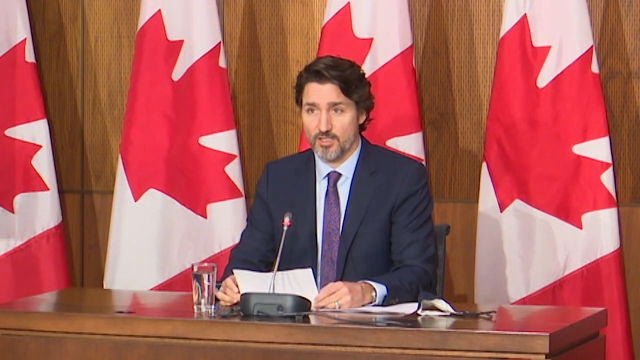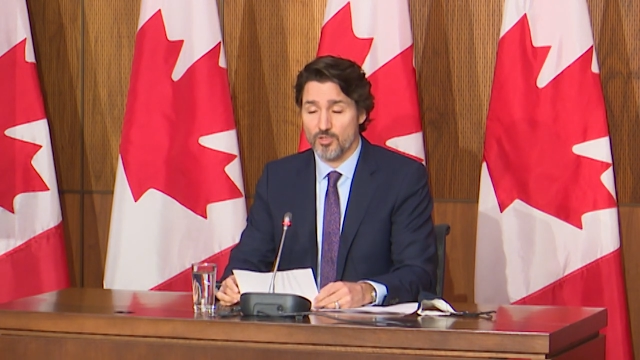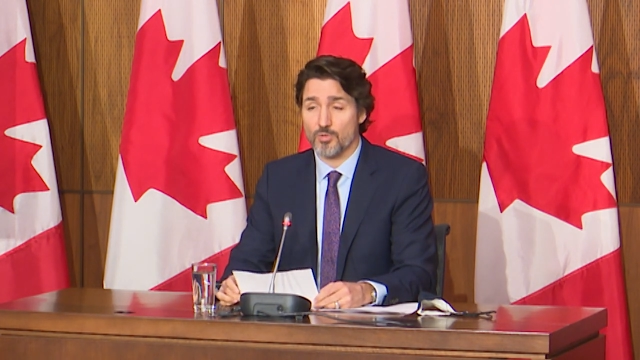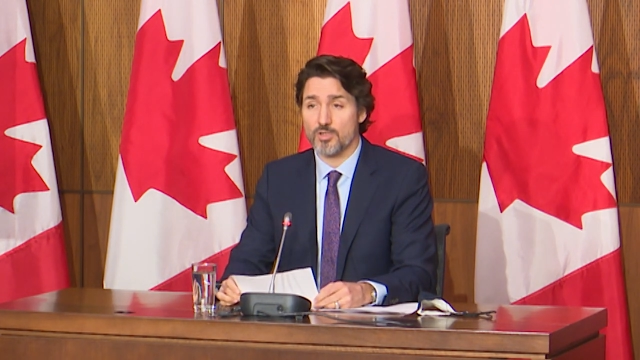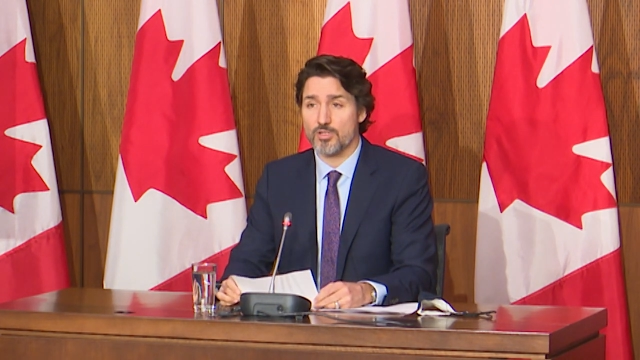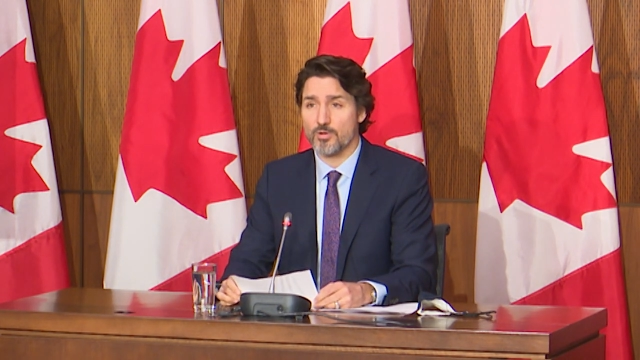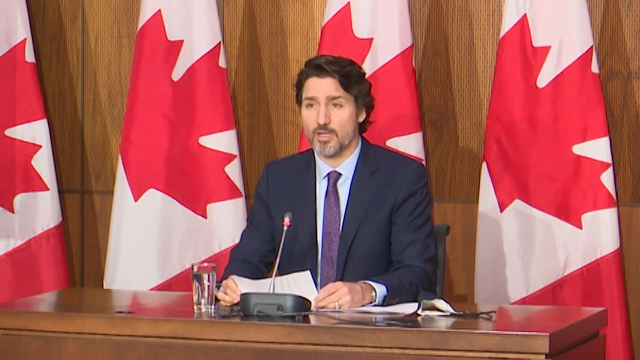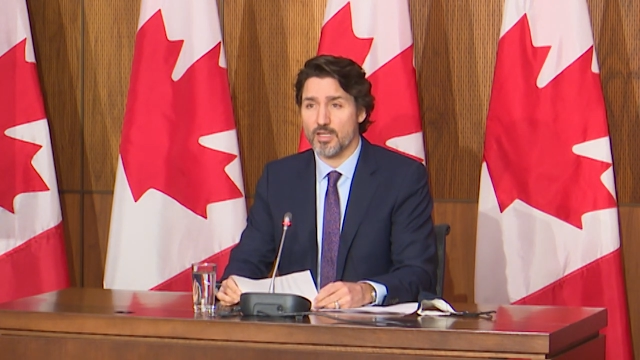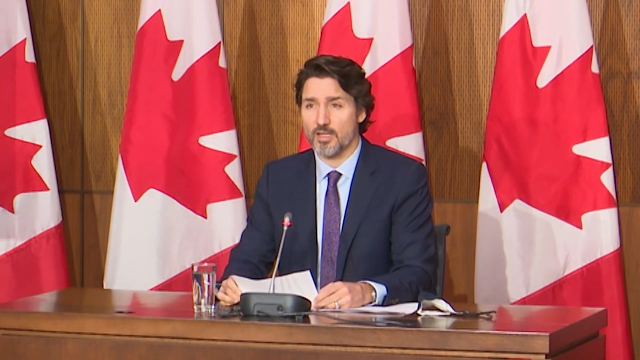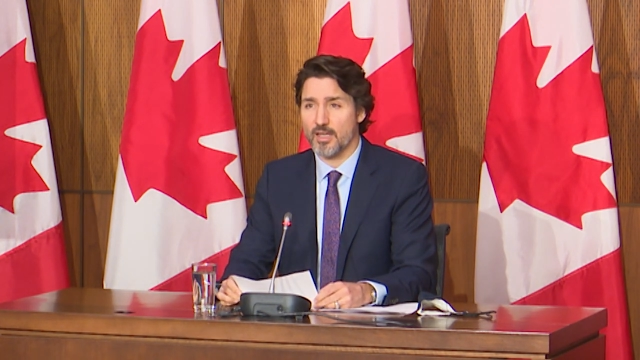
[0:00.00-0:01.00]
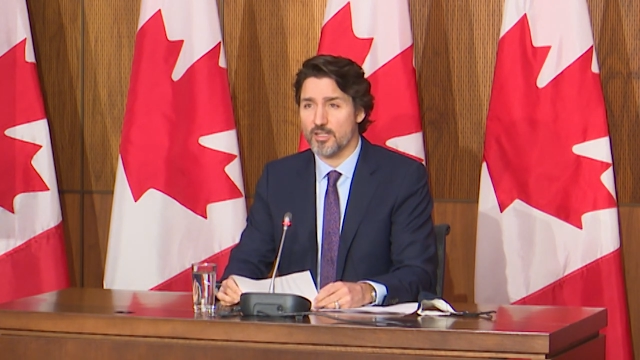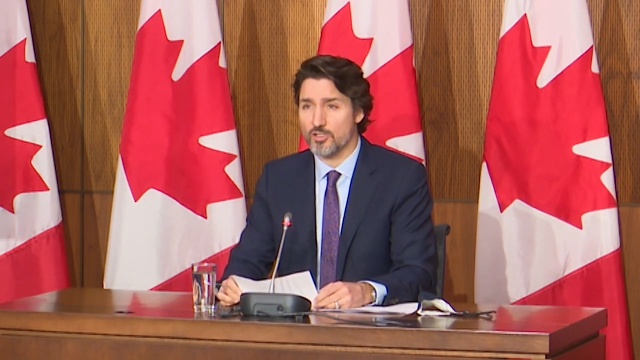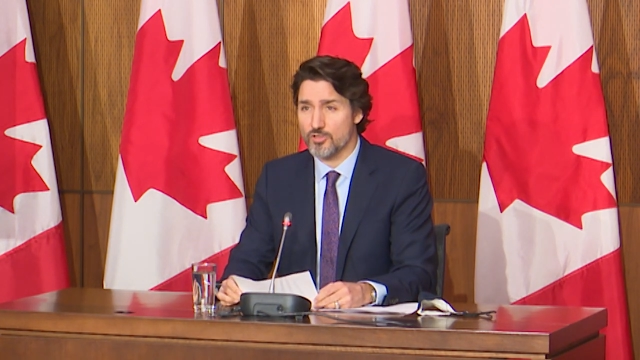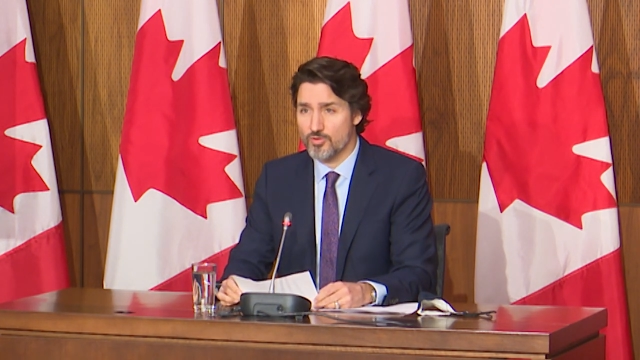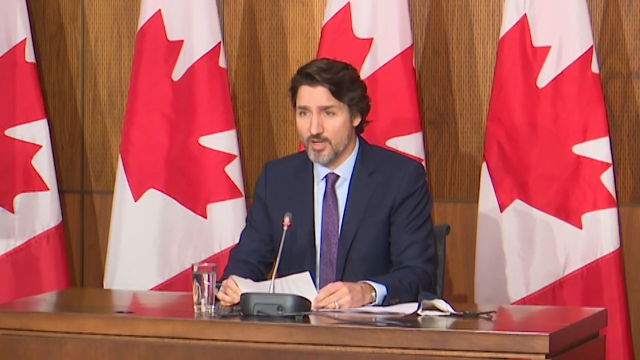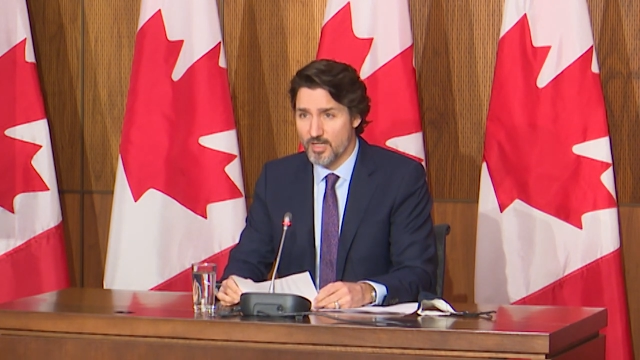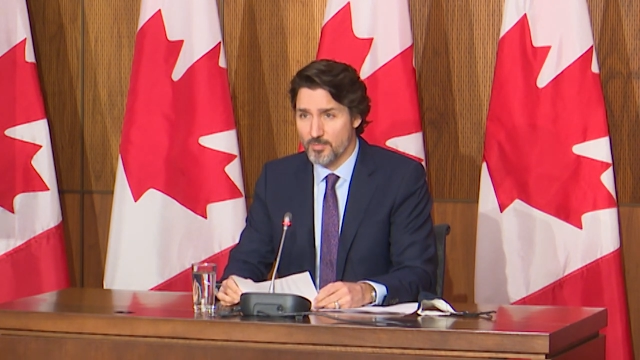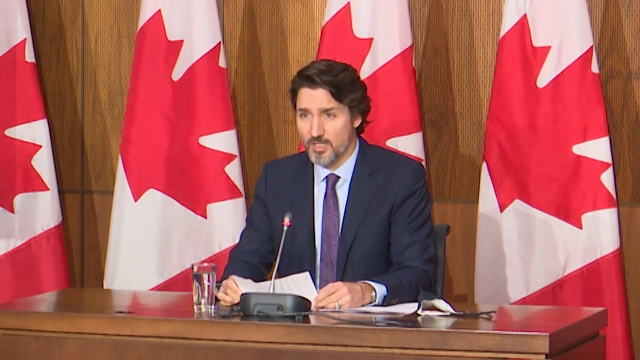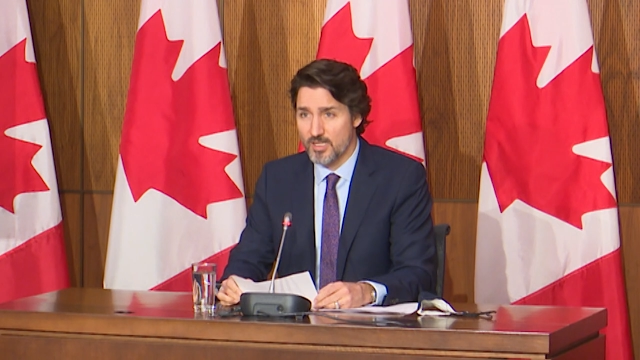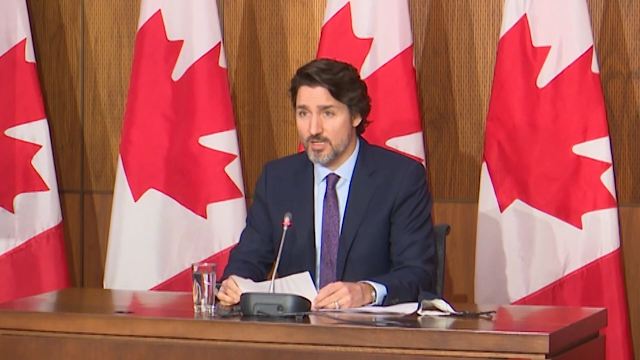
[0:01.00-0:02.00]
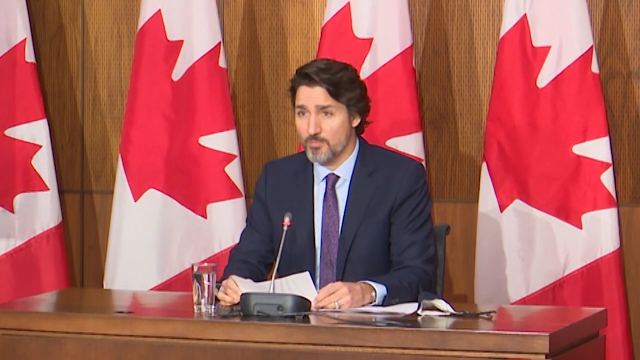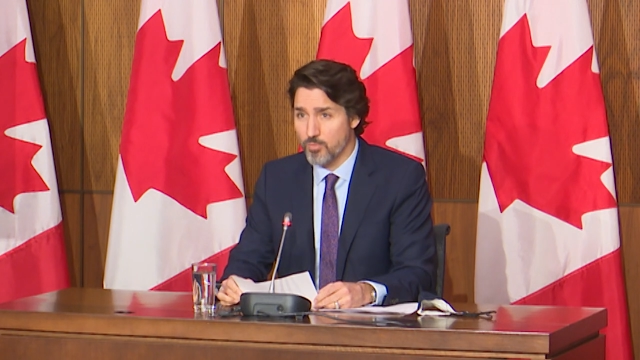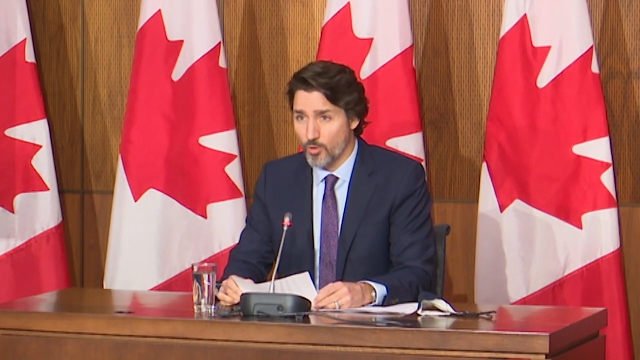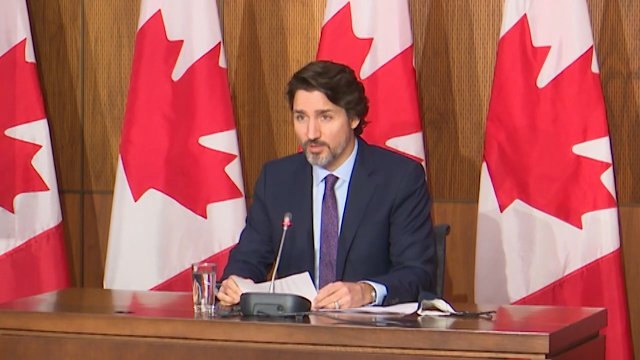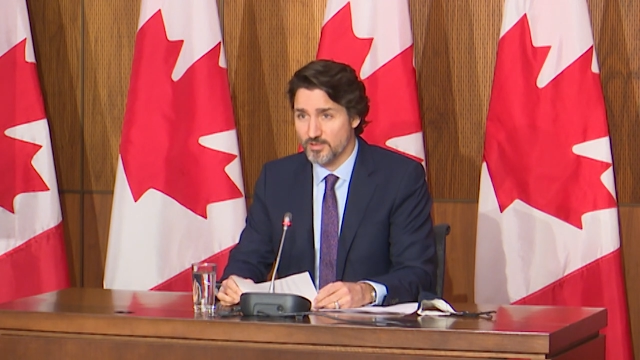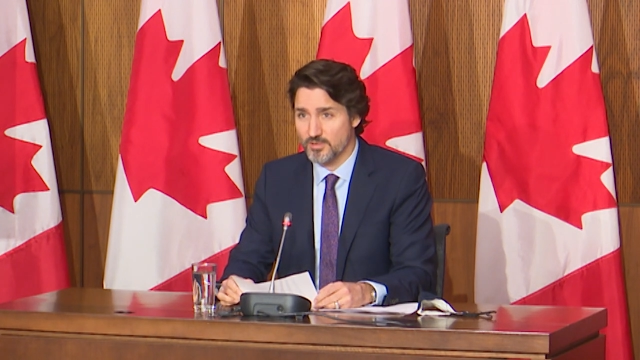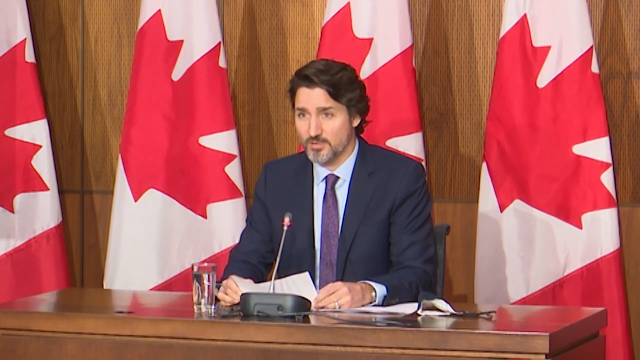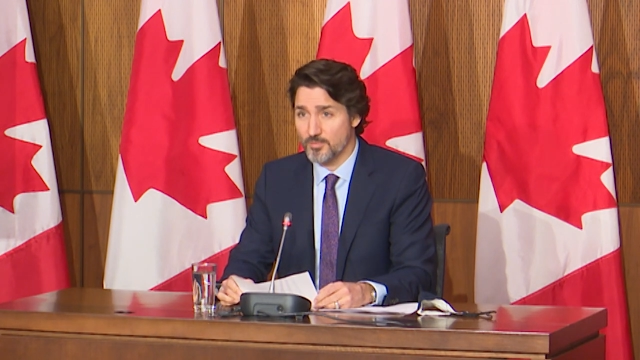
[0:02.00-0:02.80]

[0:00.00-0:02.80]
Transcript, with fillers: you are doing an incredibly important